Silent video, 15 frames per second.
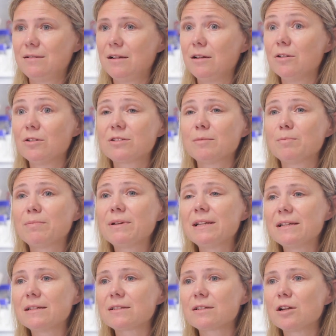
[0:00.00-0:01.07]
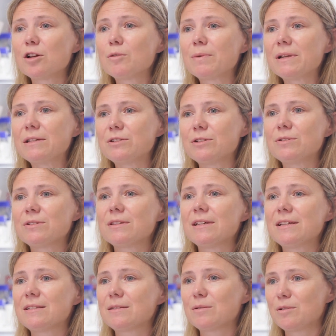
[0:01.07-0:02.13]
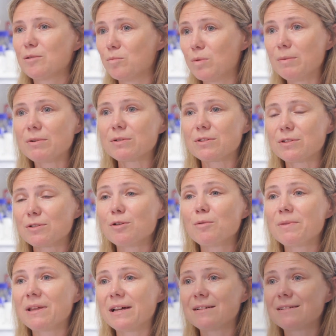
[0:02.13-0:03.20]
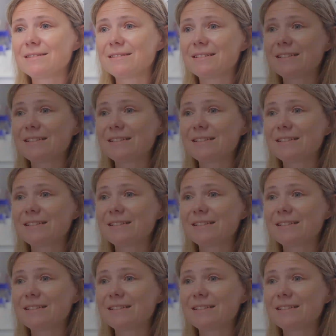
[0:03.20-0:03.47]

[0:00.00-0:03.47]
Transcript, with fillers: are lost and billions globally due to this. We want to stop that.